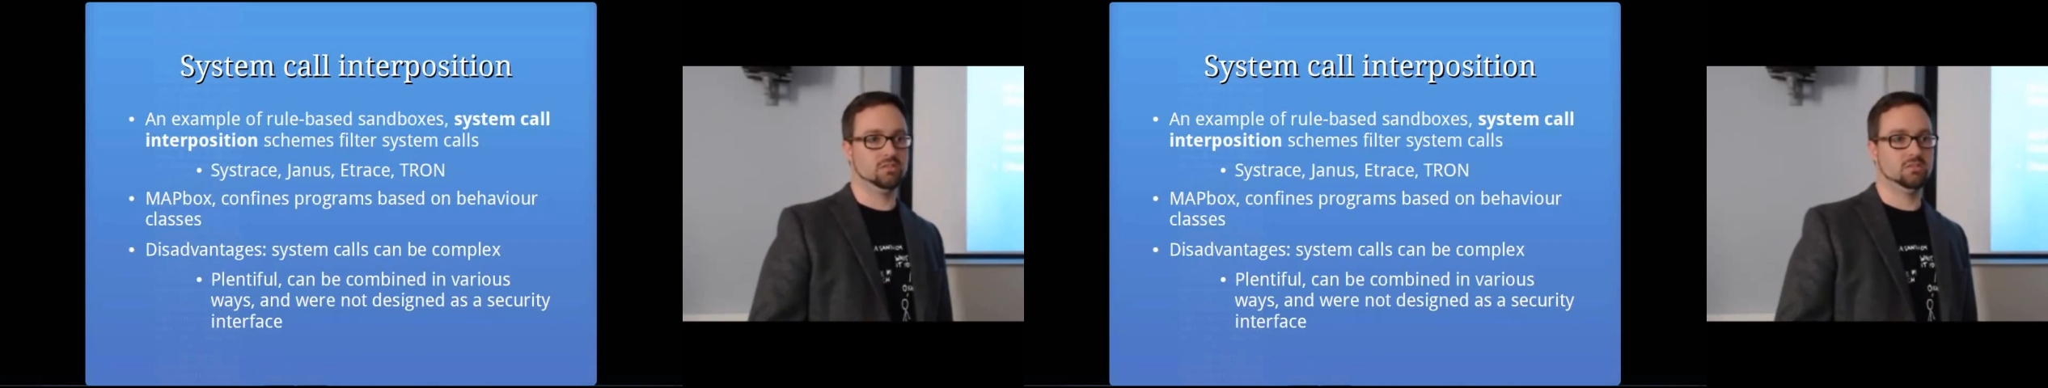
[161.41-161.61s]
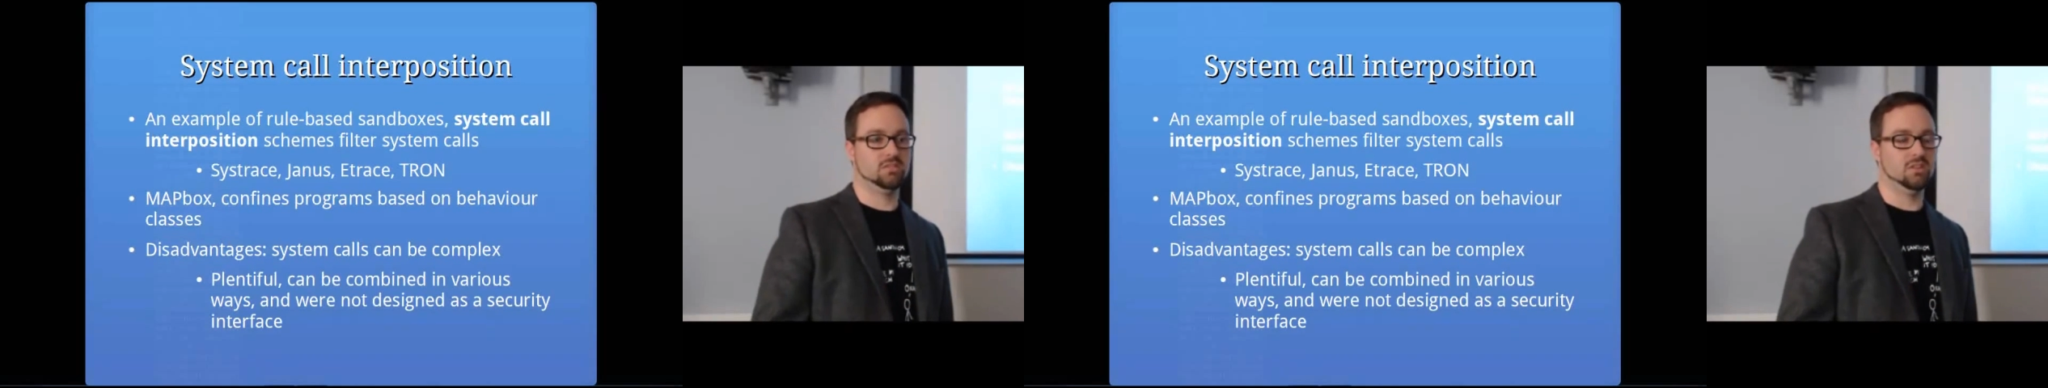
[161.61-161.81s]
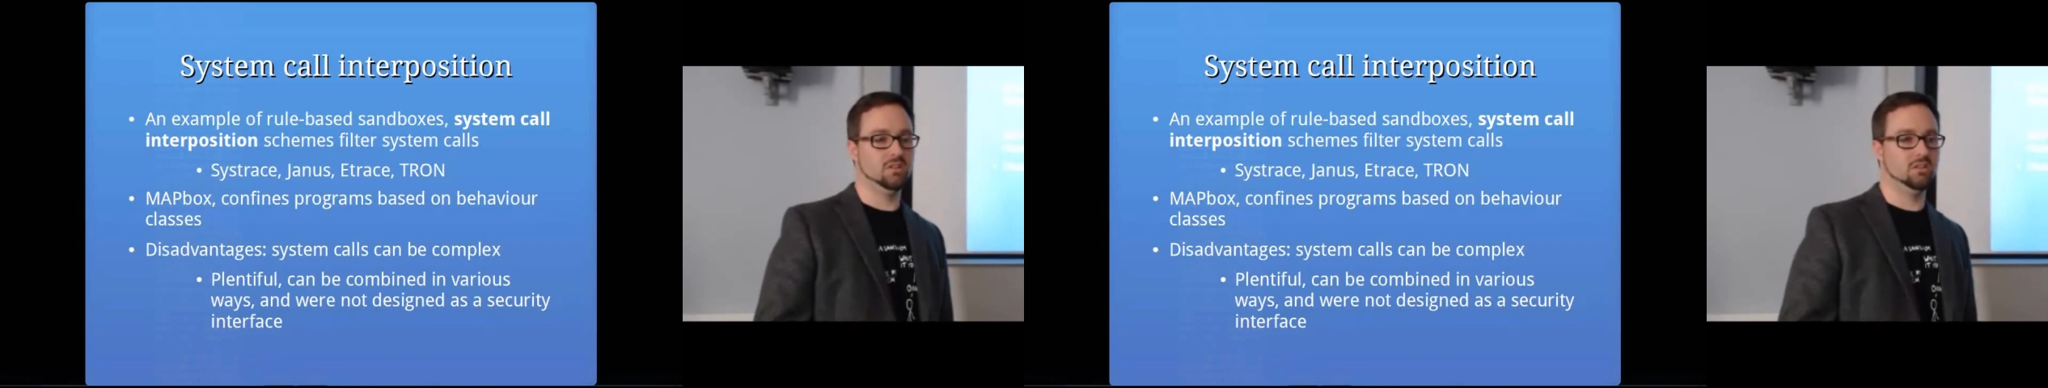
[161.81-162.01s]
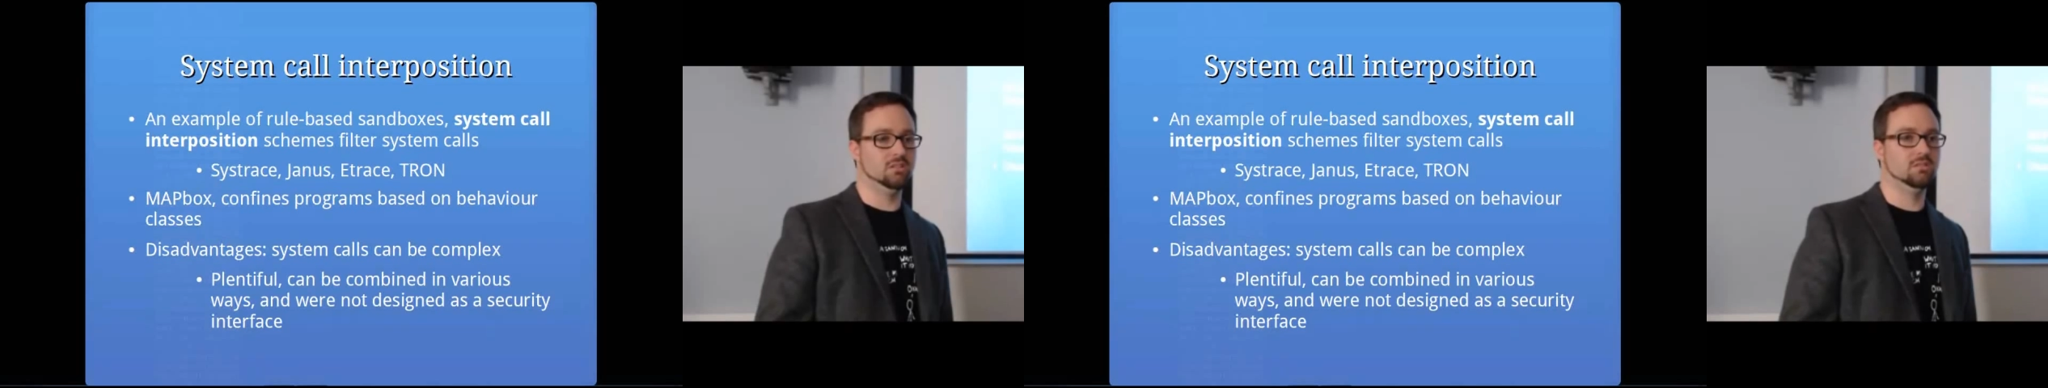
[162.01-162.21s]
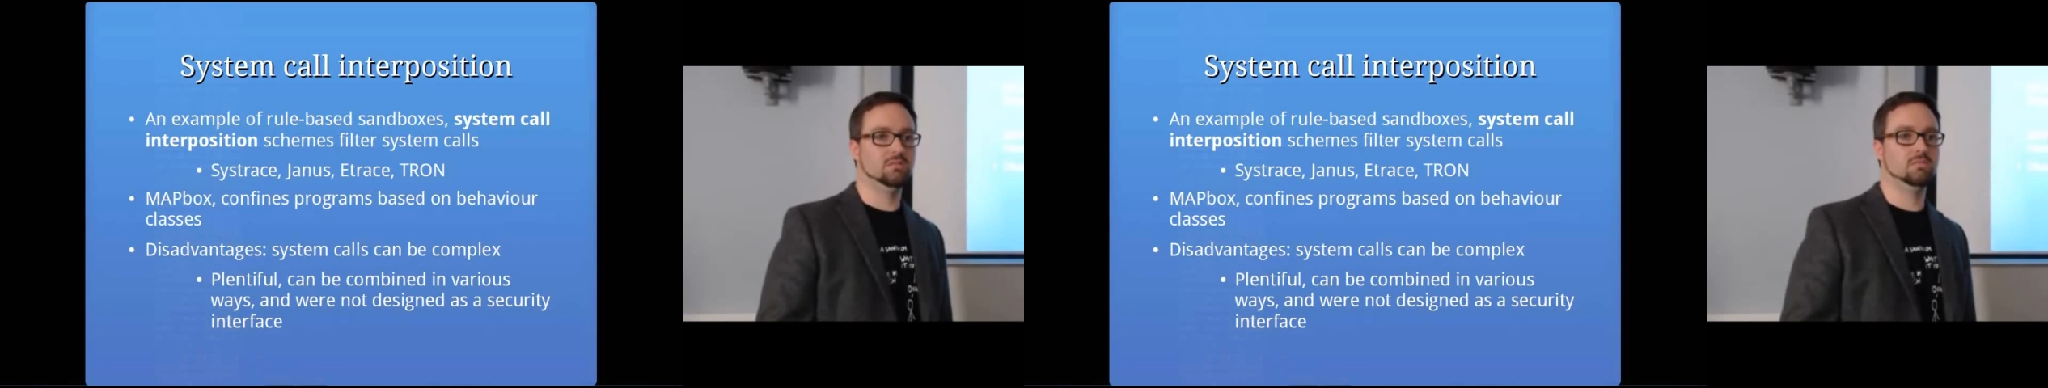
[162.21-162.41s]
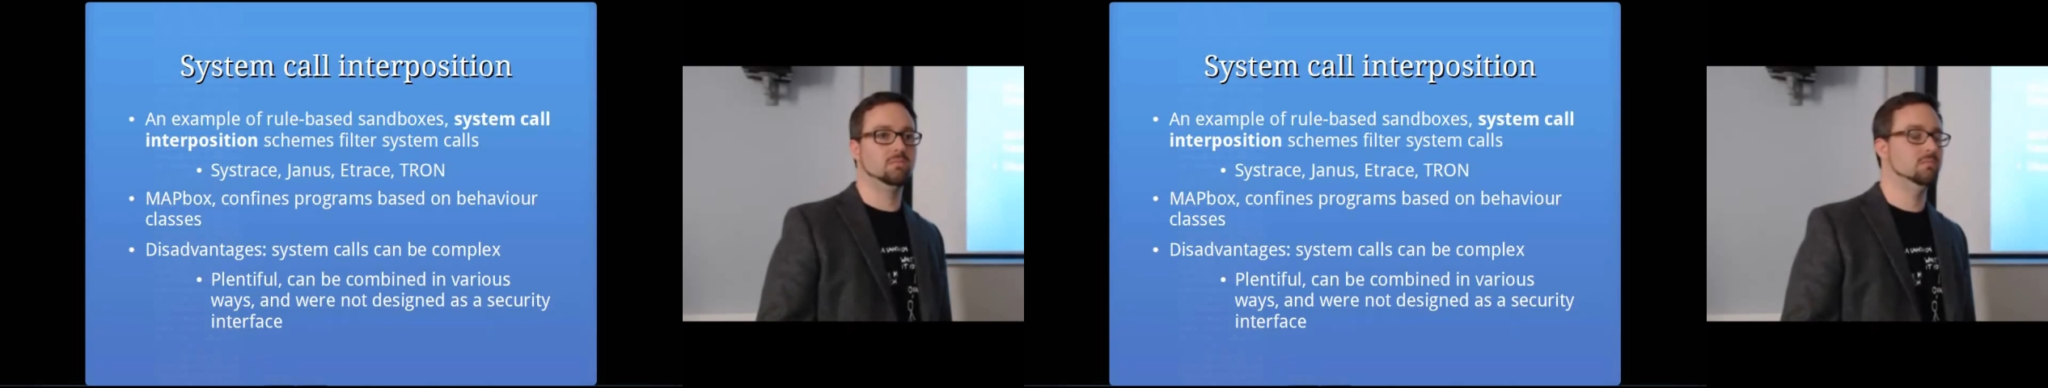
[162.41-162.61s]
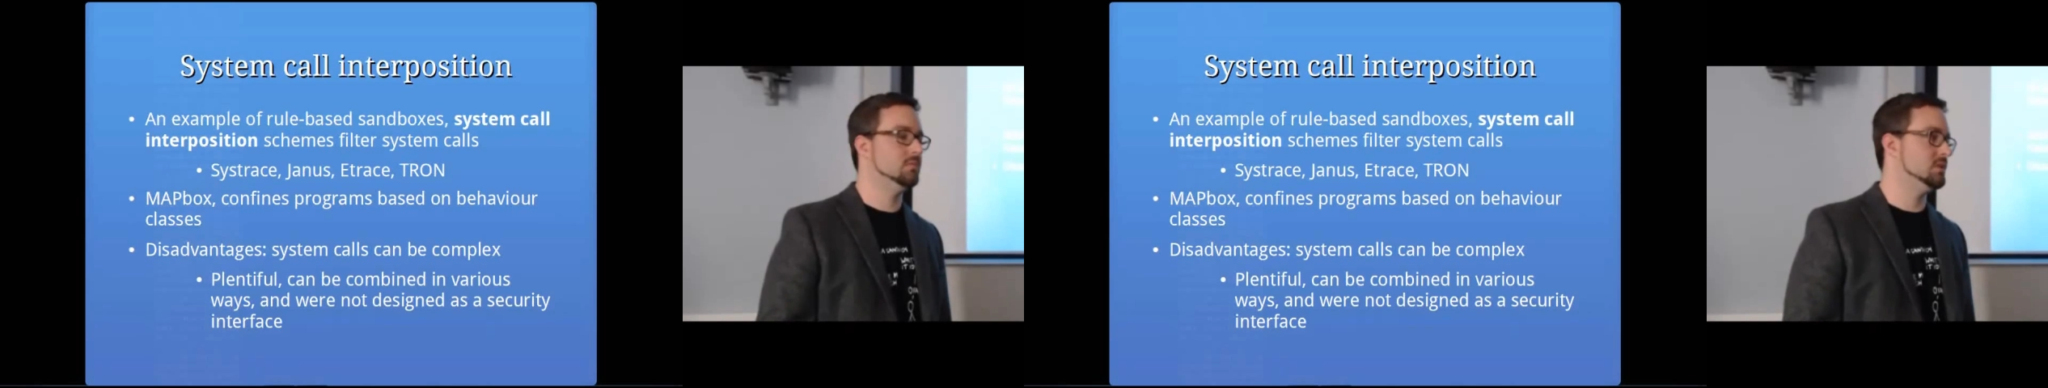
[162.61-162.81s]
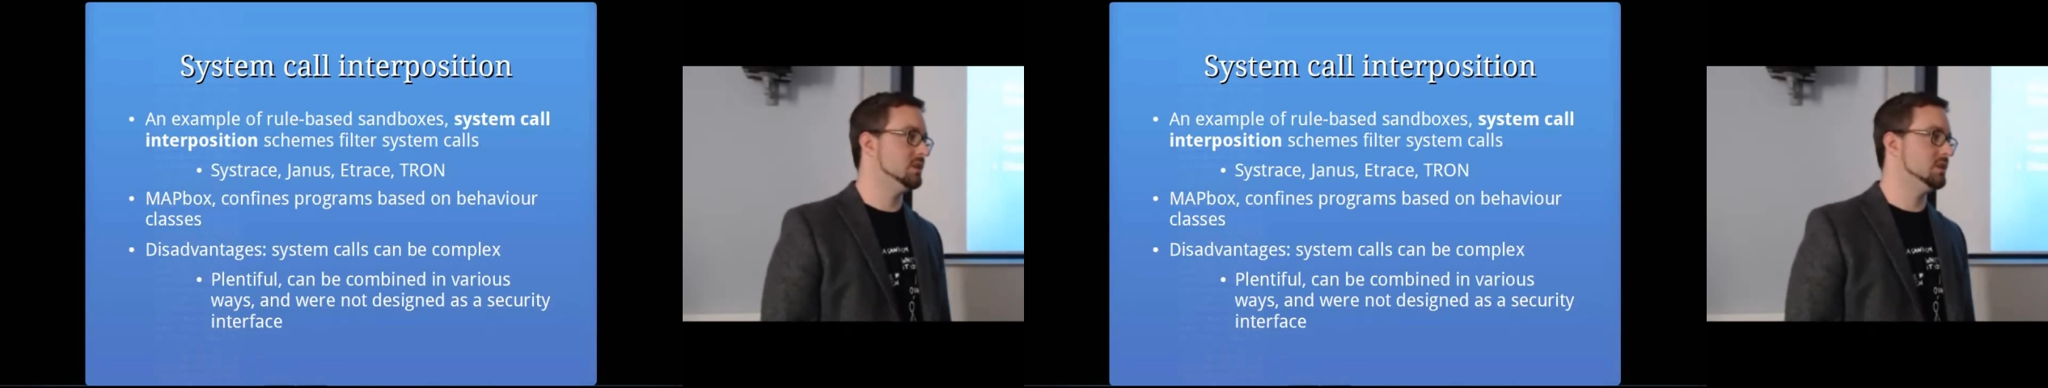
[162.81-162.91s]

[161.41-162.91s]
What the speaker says: So does